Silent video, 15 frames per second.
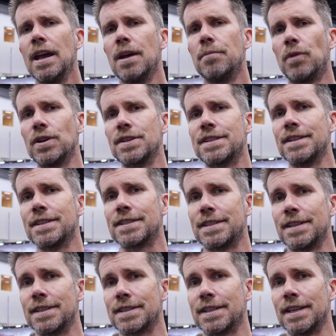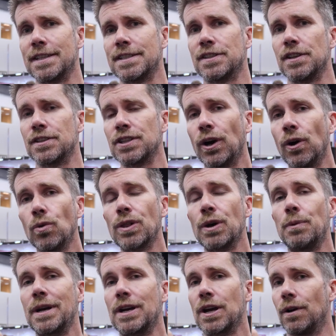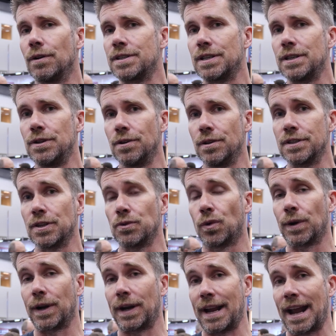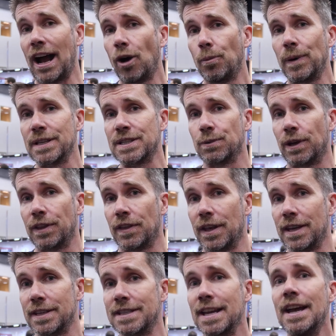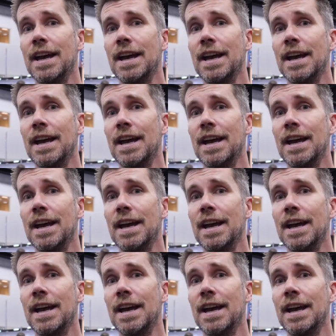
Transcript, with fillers: In most instances, the tool that we're going to use in order to help us with this